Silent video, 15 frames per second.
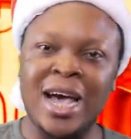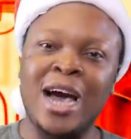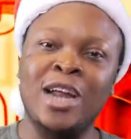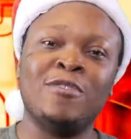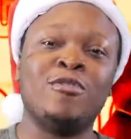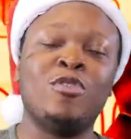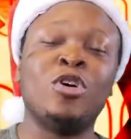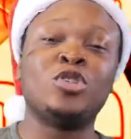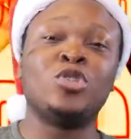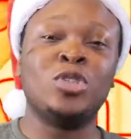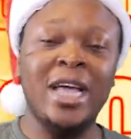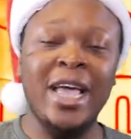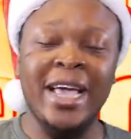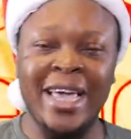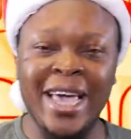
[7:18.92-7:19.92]
And of course
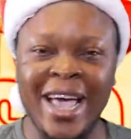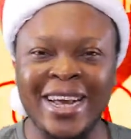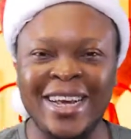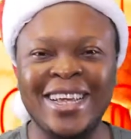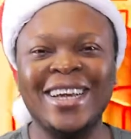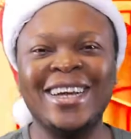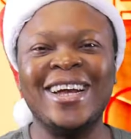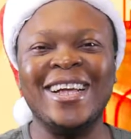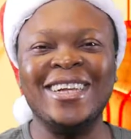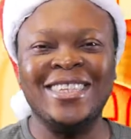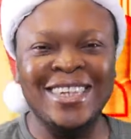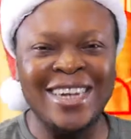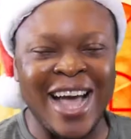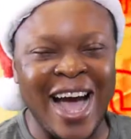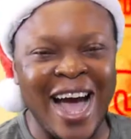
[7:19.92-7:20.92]
today again,
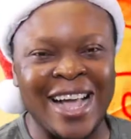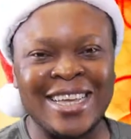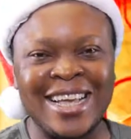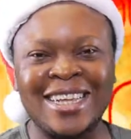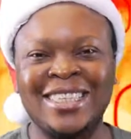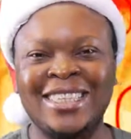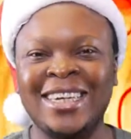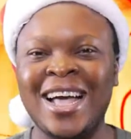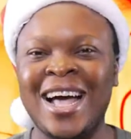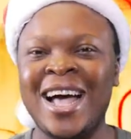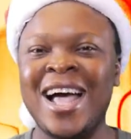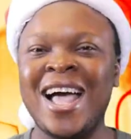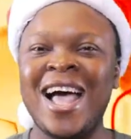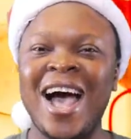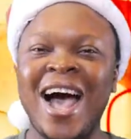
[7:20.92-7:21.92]
Nigeria,
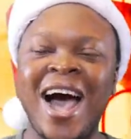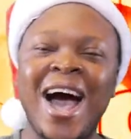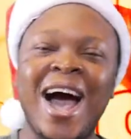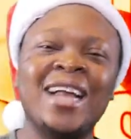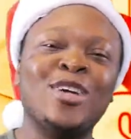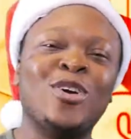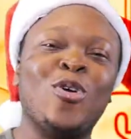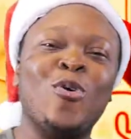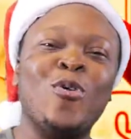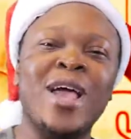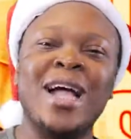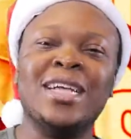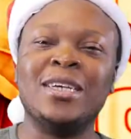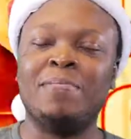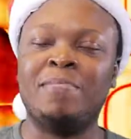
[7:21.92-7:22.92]
Argentina at the
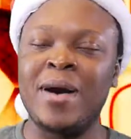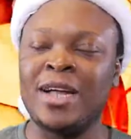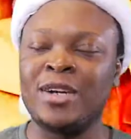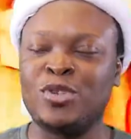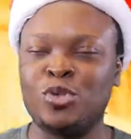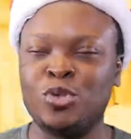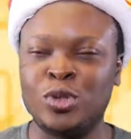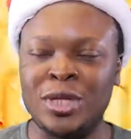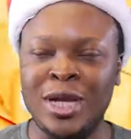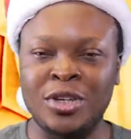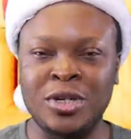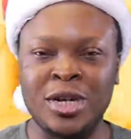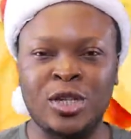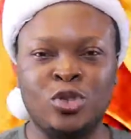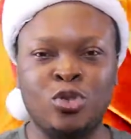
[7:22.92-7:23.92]
Korea-Japan
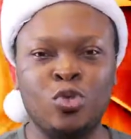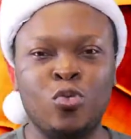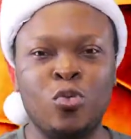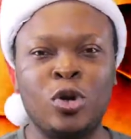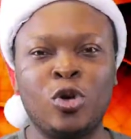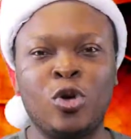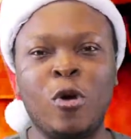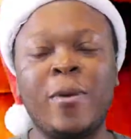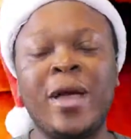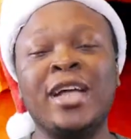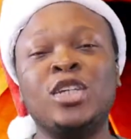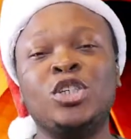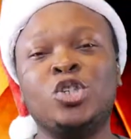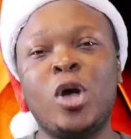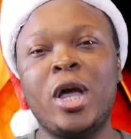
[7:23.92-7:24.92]
2002 World Cup.
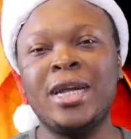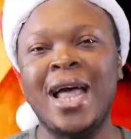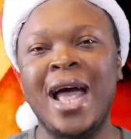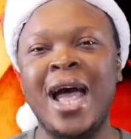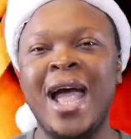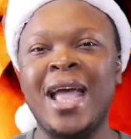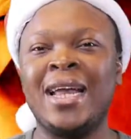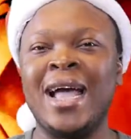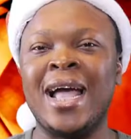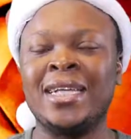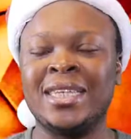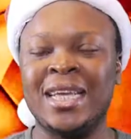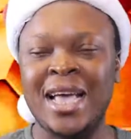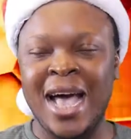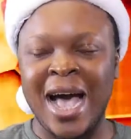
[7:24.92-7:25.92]
Enjoy that
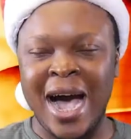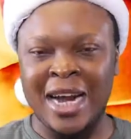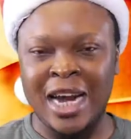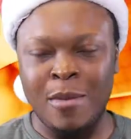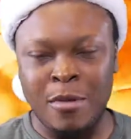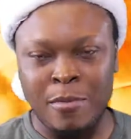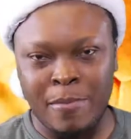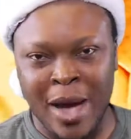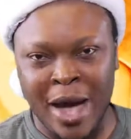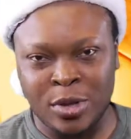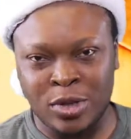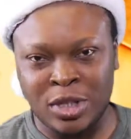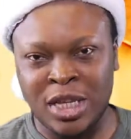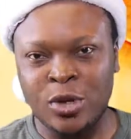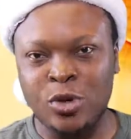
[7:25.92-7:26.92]
highlight, and I'll be back
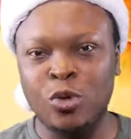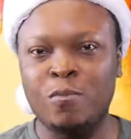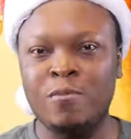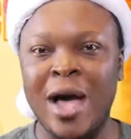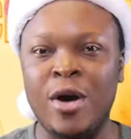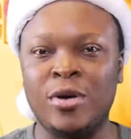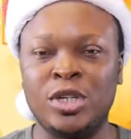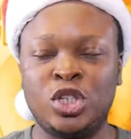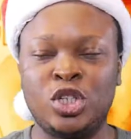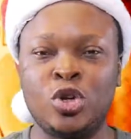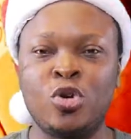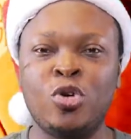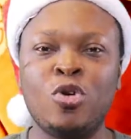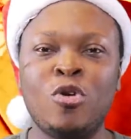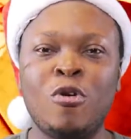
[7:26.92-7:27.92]
to say goodbye on the
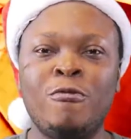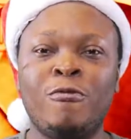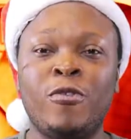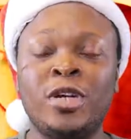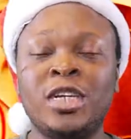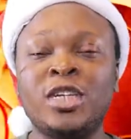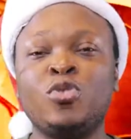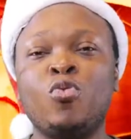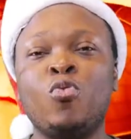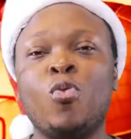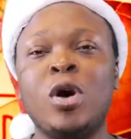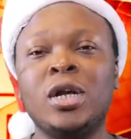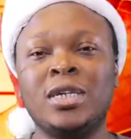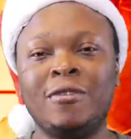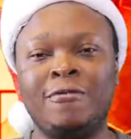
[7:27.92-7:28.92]
show for this
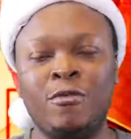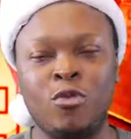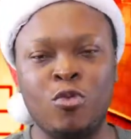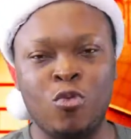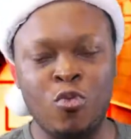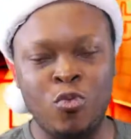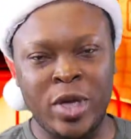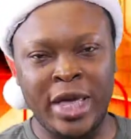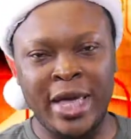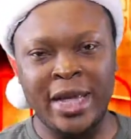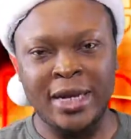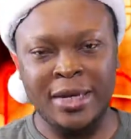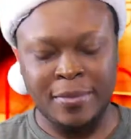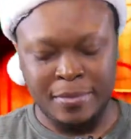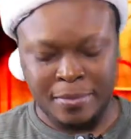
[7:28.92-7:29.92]
wonderful
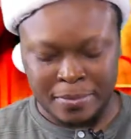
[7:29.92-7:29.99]
weekend.